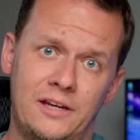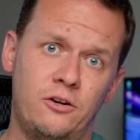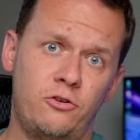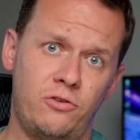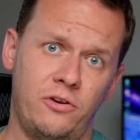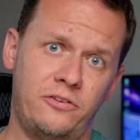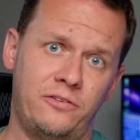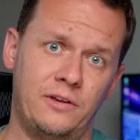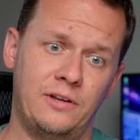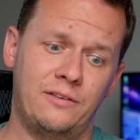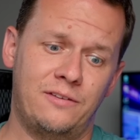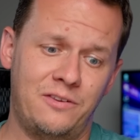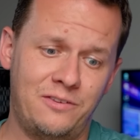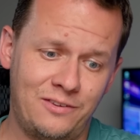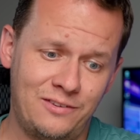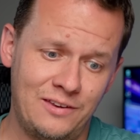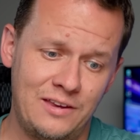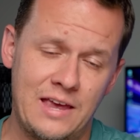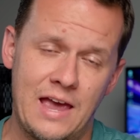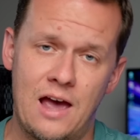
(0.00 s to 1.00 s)
interesting to
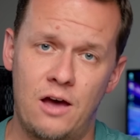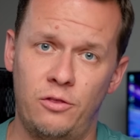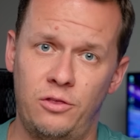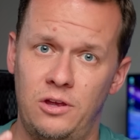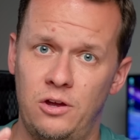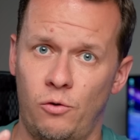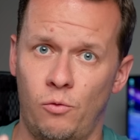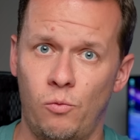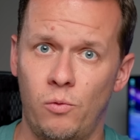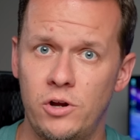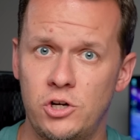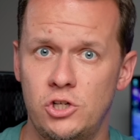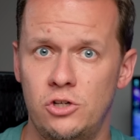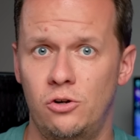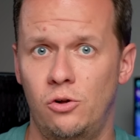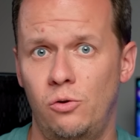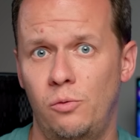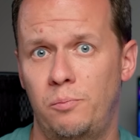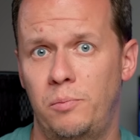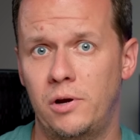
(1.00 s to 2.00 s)
see how the
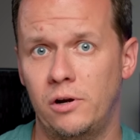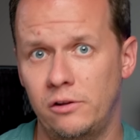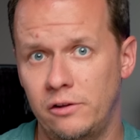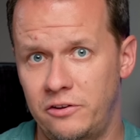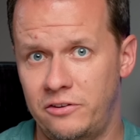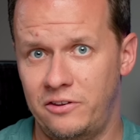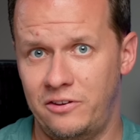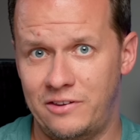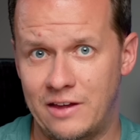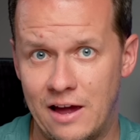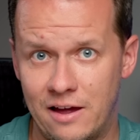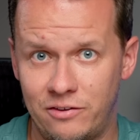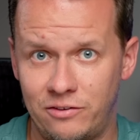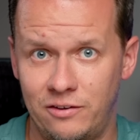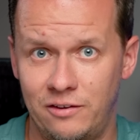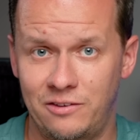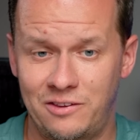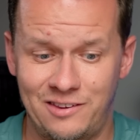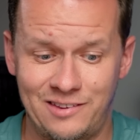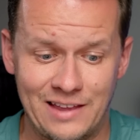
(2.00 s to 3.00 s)
original Peerless Assassin
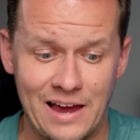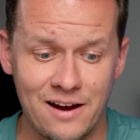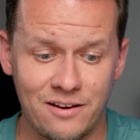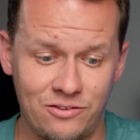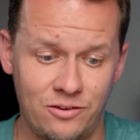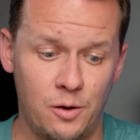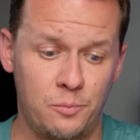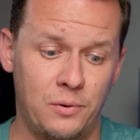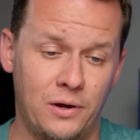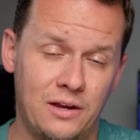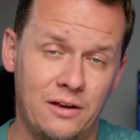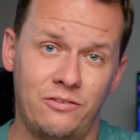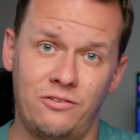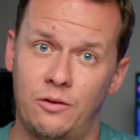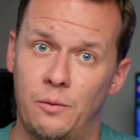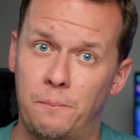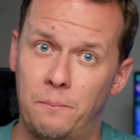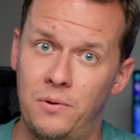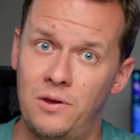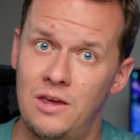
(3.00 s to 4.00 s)
Assassin uh, stacks up against
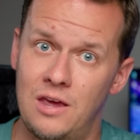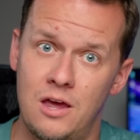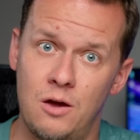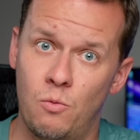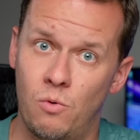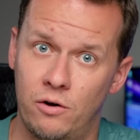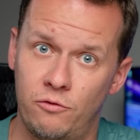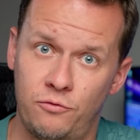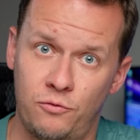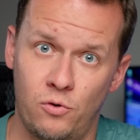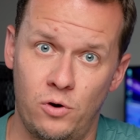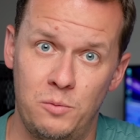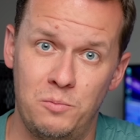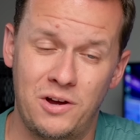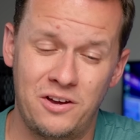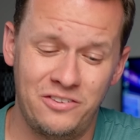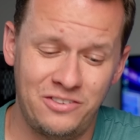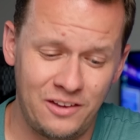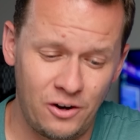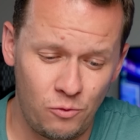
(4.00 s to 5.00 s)
the PA-140
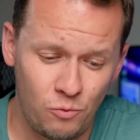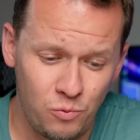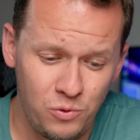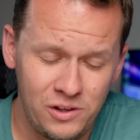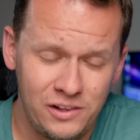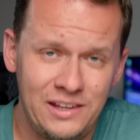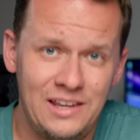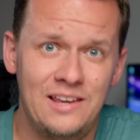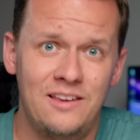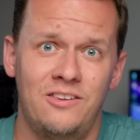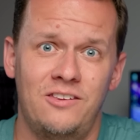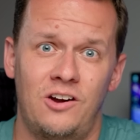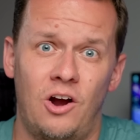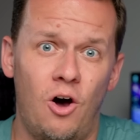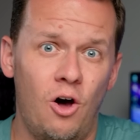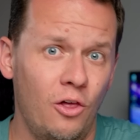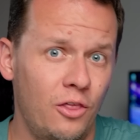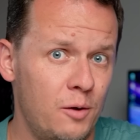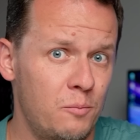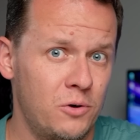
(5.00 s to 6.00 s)
because there really isn't
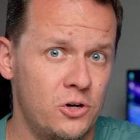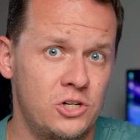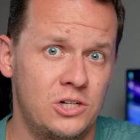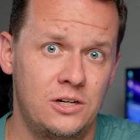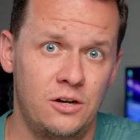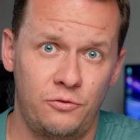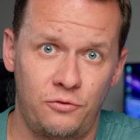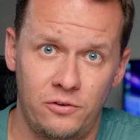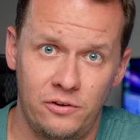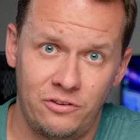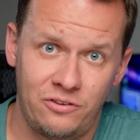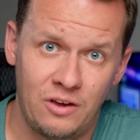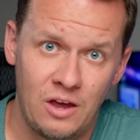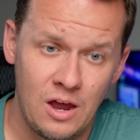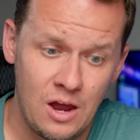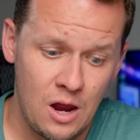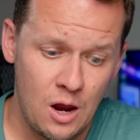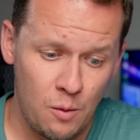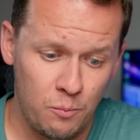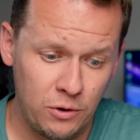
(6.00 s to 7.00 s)
all that much difference
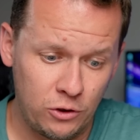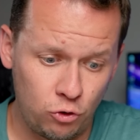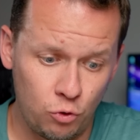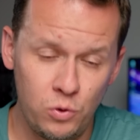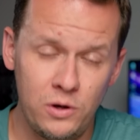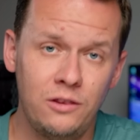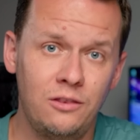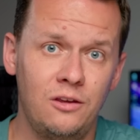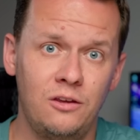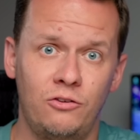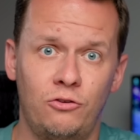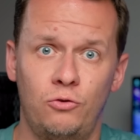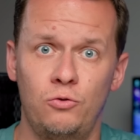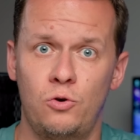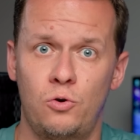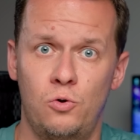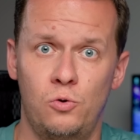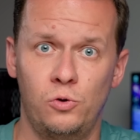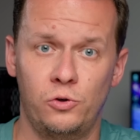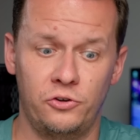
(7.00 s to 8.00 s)
between these two
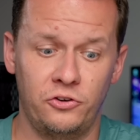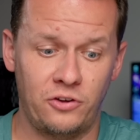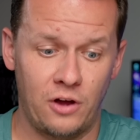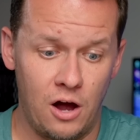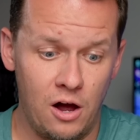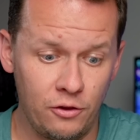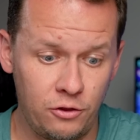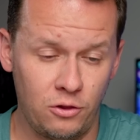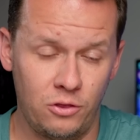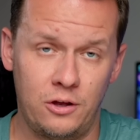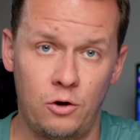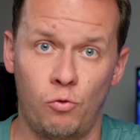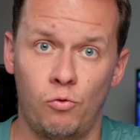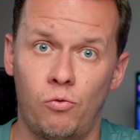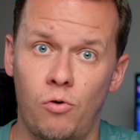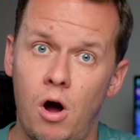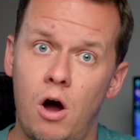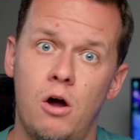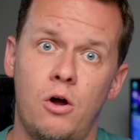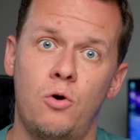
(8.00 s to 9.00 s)
coolers other than
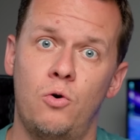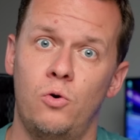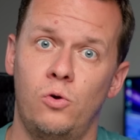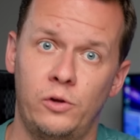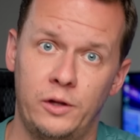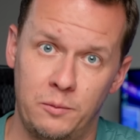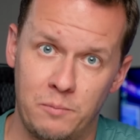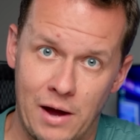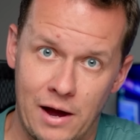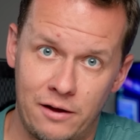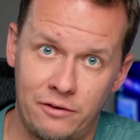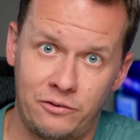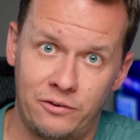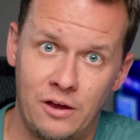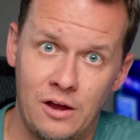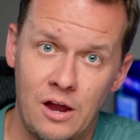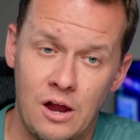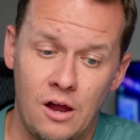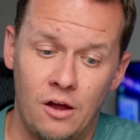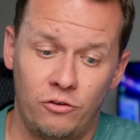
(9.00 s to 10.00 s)
raw cooling mass.
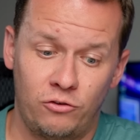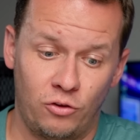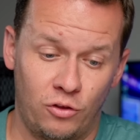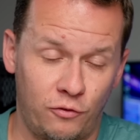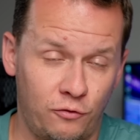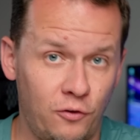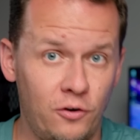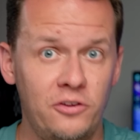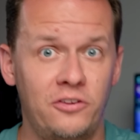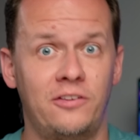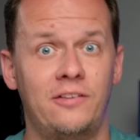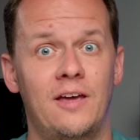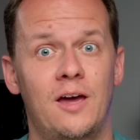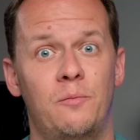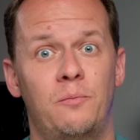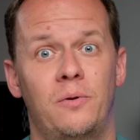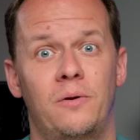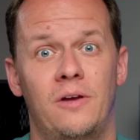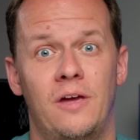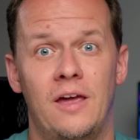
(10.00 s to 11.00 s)
So the first
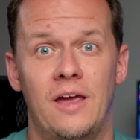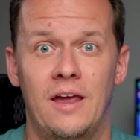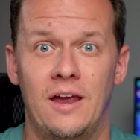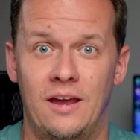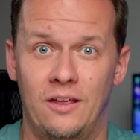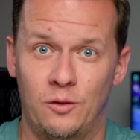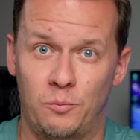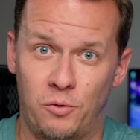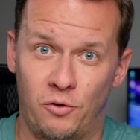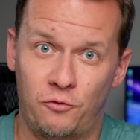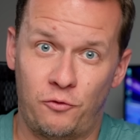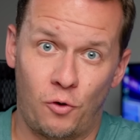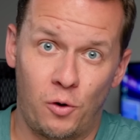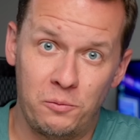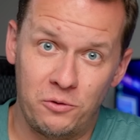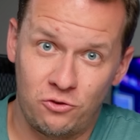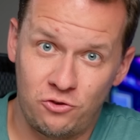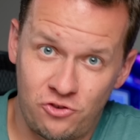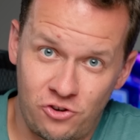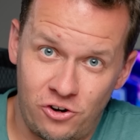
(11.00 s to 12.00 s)
step and the
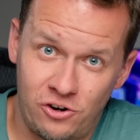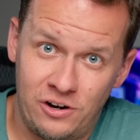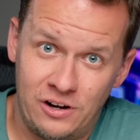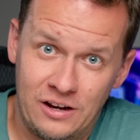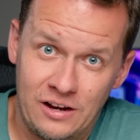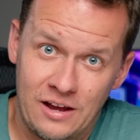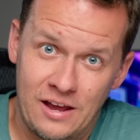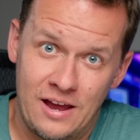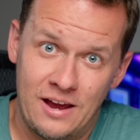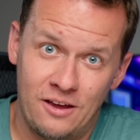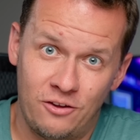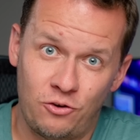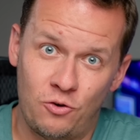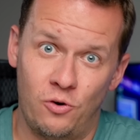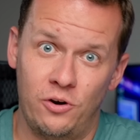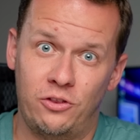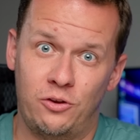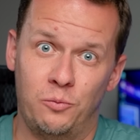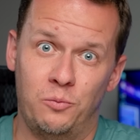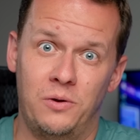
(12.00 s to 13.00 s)
performance journey is
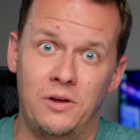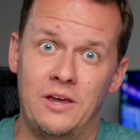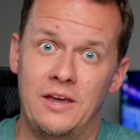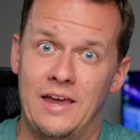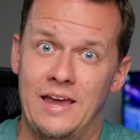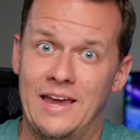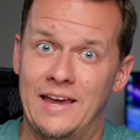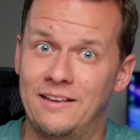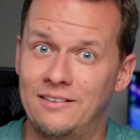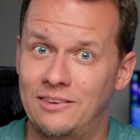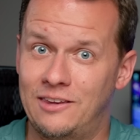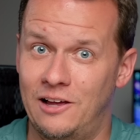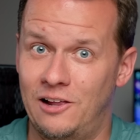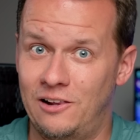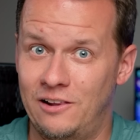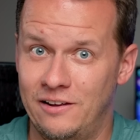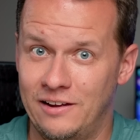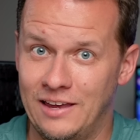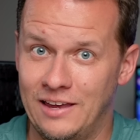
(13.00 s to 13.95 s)
going to be Intel